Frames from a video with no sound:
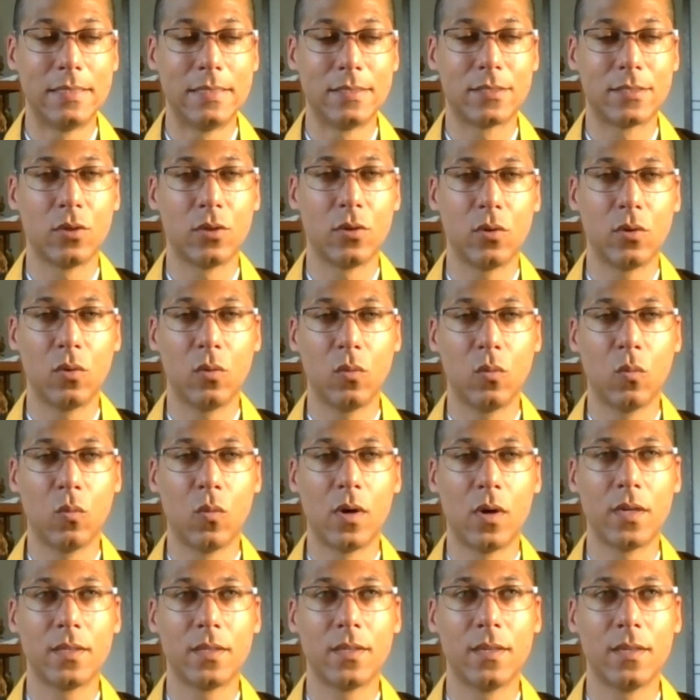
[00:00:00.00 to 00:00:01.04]
So
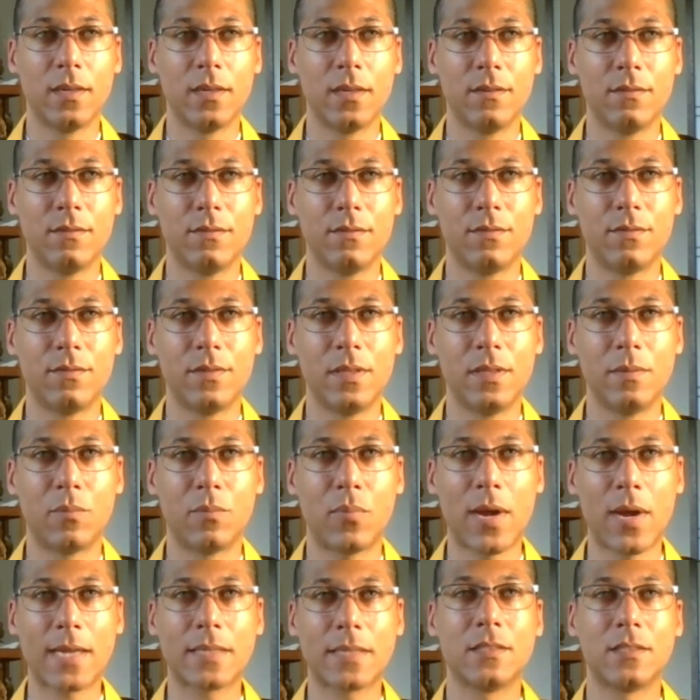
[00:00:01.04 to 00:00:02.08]
one of the
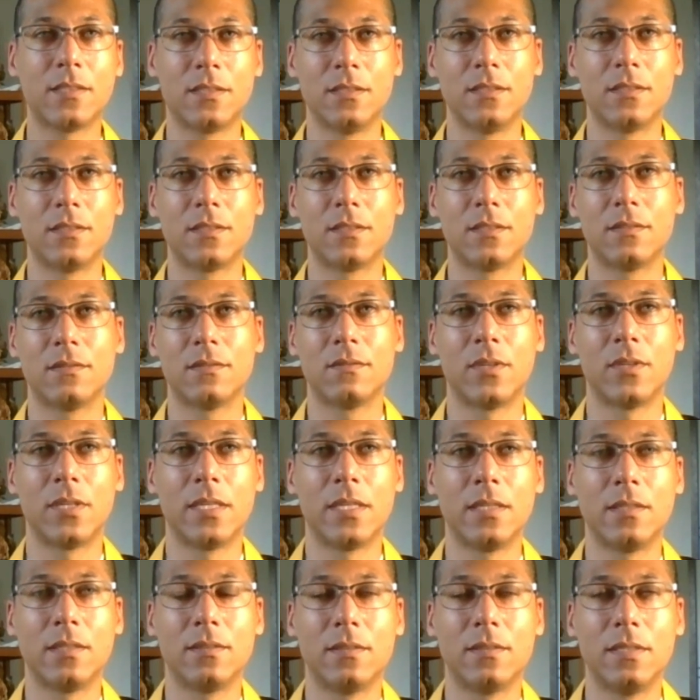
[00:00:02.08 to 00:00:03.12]
practices,
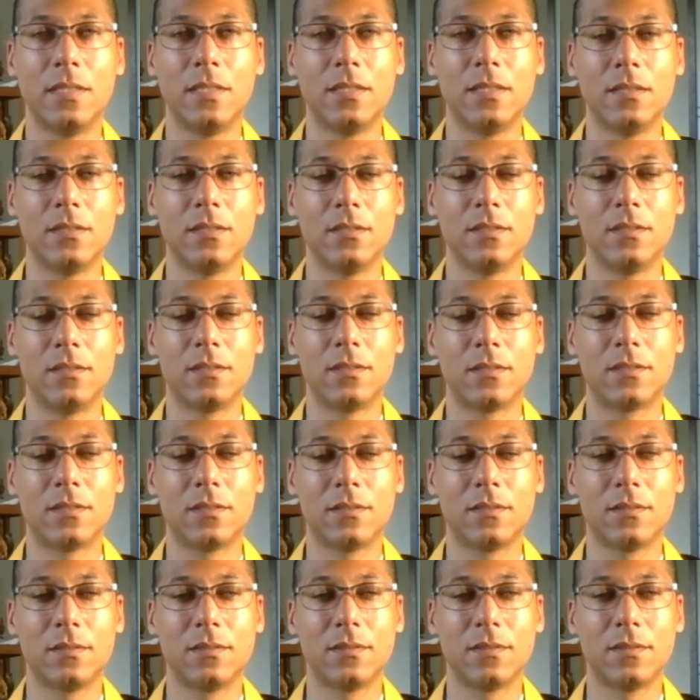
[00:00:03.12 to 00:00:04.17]
right, is
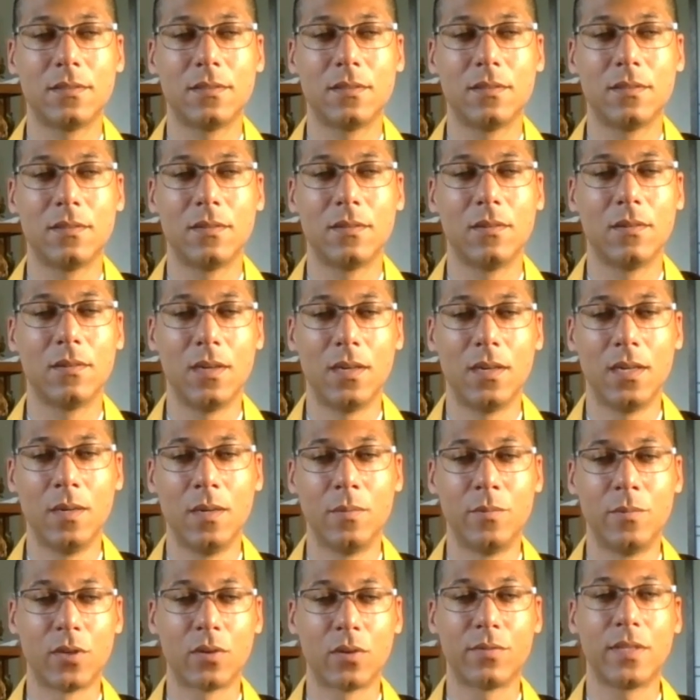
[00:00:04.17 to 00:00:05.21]

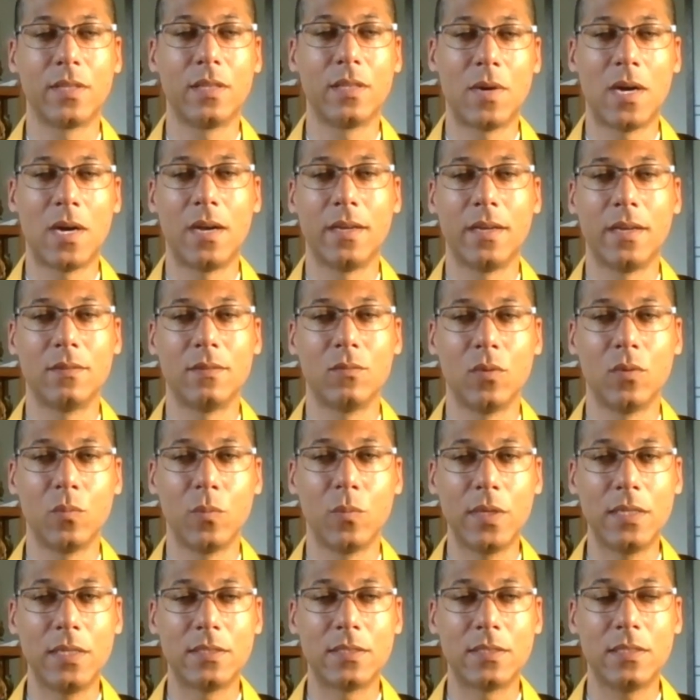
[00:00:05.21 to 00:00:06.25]
observing the mind. When
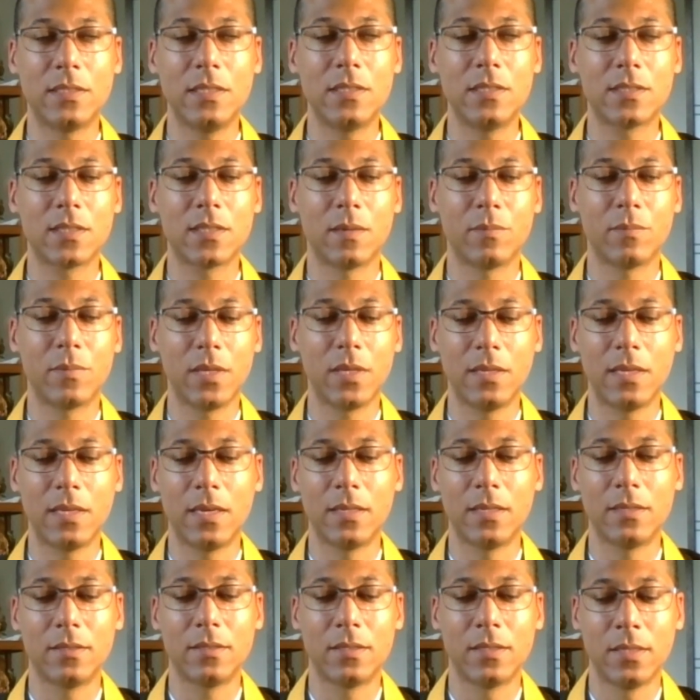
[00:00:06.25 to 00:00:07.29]
we see something
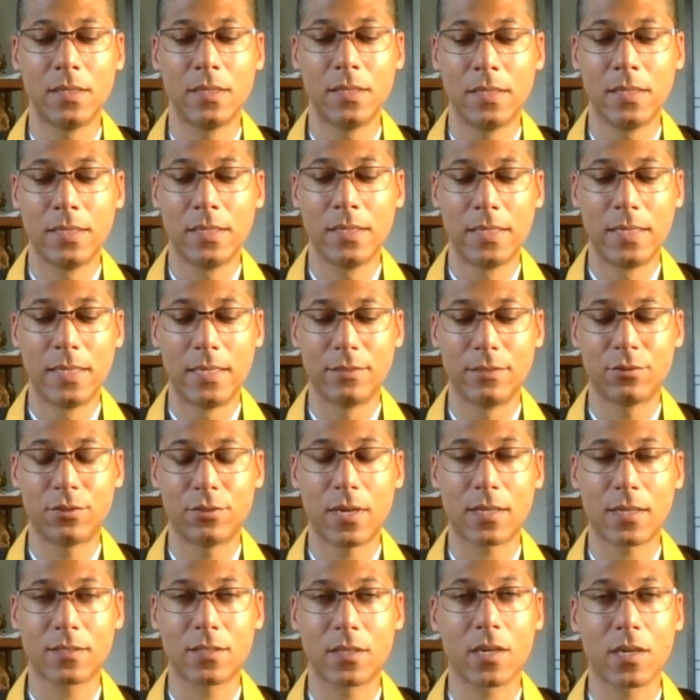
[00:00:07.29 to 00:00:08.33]
that
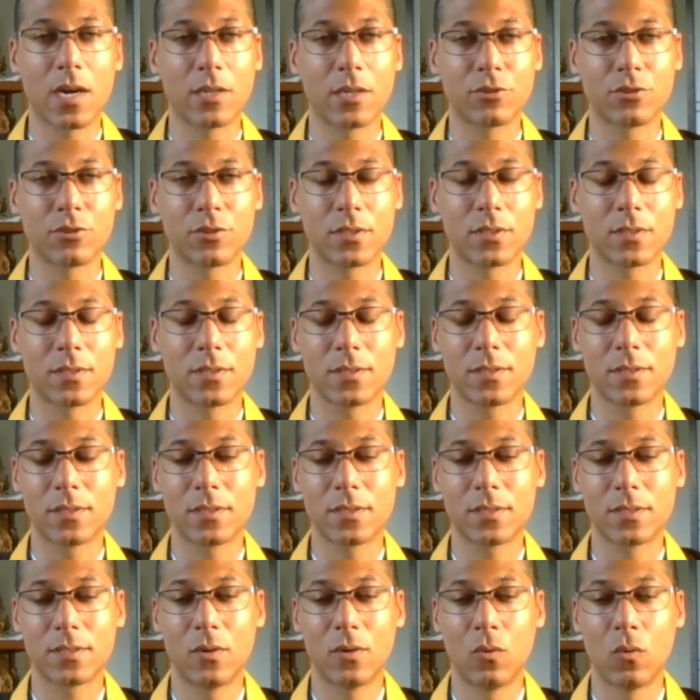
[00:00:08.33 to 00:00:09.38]
shocks our conscience,
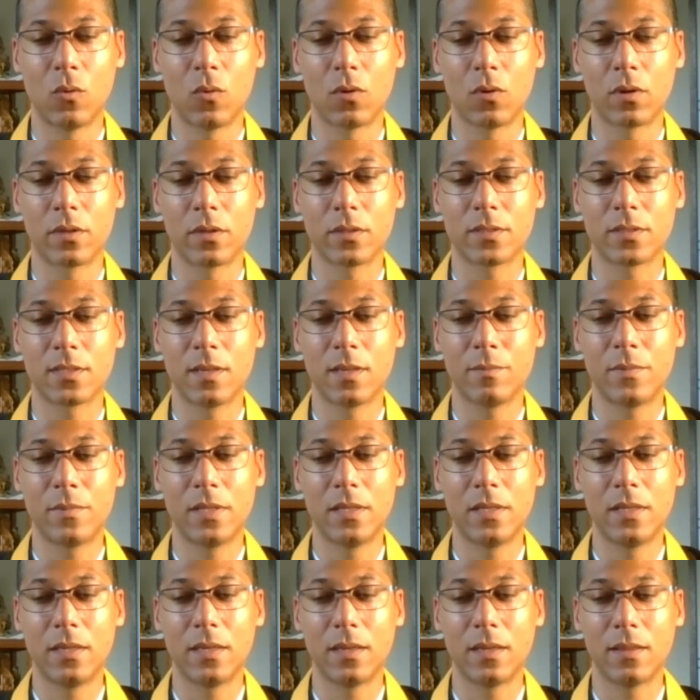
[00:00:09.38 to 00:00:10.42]
or
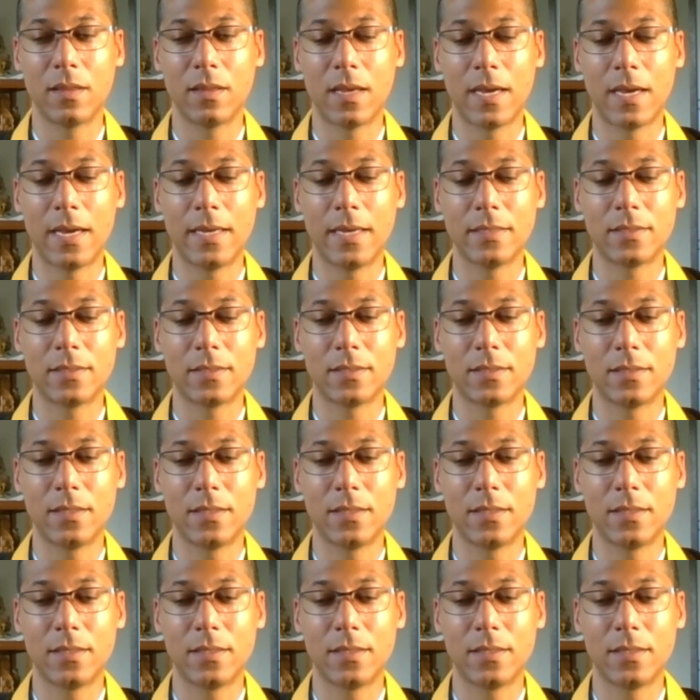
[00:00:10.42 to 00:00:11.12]
something that